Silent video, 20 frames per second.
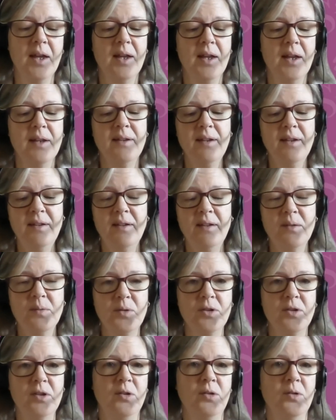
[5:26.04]
This is what
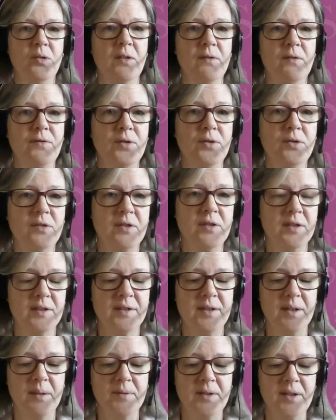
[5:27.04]
the UN Food
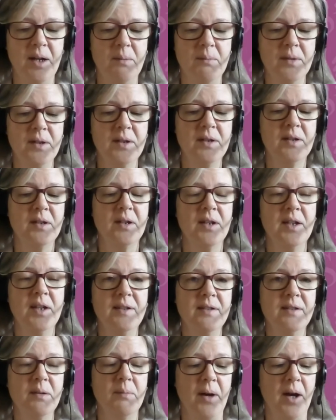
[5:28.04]
System Summit
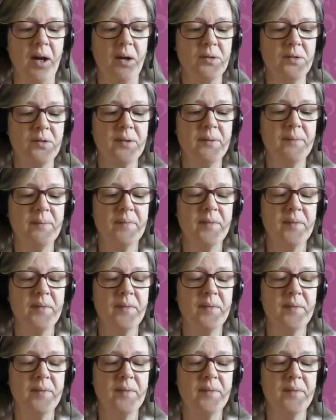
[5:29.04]
is about.